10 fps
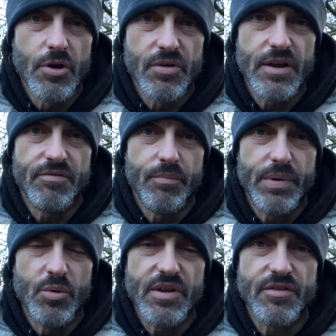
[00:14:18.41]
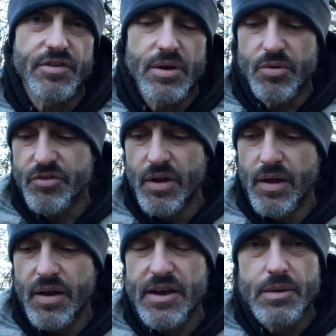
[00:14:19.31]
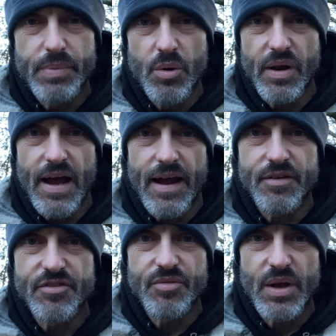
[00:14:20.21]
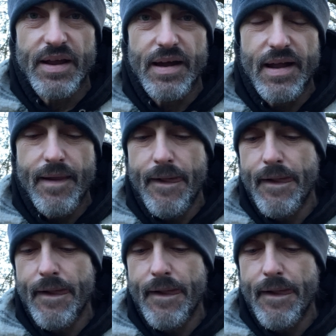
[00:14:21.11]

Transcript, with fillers: god-given building skills and you build a house okay